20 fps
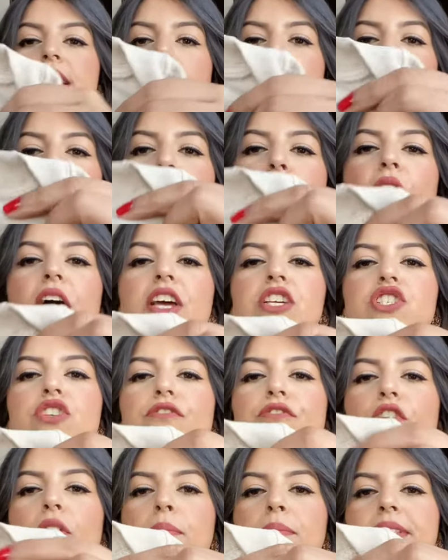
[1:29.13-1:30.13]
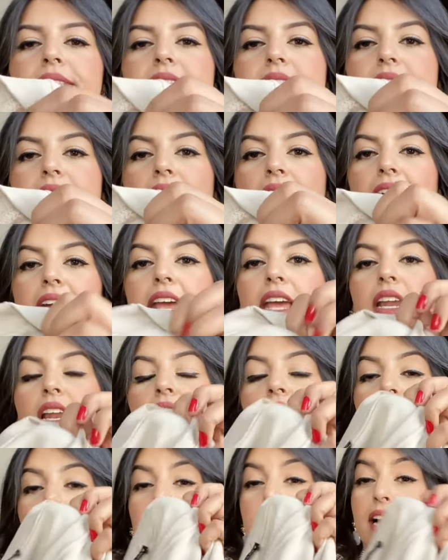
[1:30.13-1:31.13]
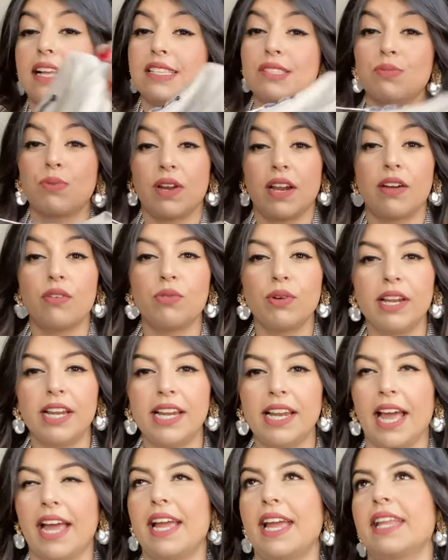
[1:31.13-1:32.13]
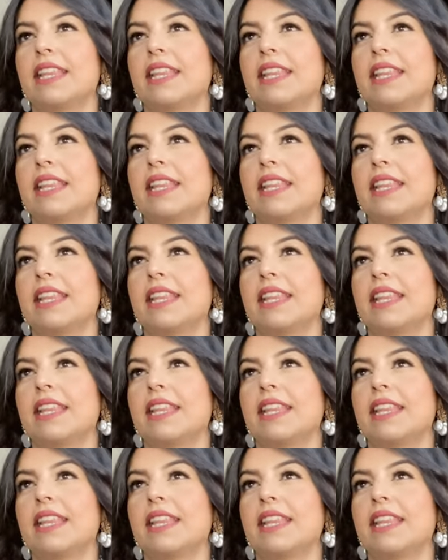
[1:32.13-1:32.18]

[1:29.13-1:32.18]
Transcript: brushed from inside. That's what I really like.